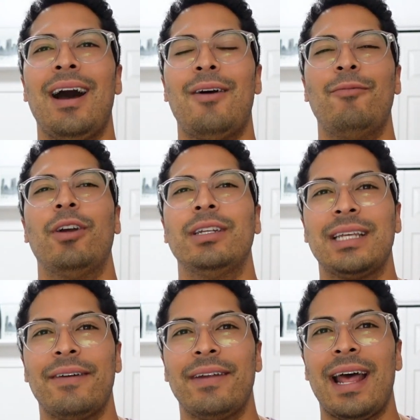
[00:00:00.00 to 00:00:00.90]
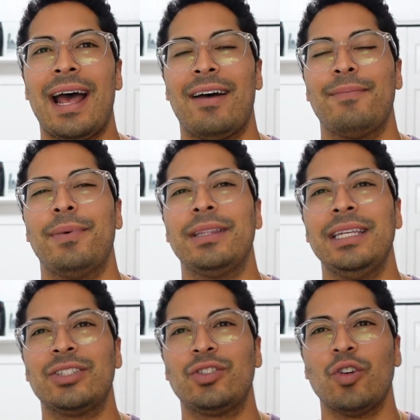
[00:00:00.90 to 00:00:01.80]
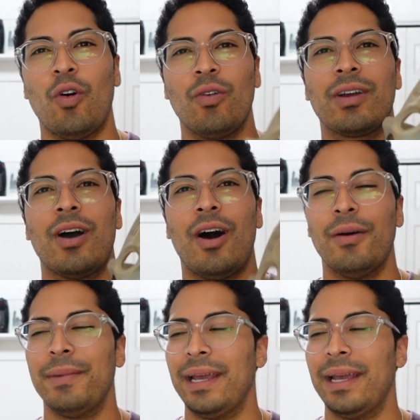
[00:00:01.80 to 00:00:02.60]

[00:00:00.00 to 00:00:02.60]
I wear a 7.5, but these don't come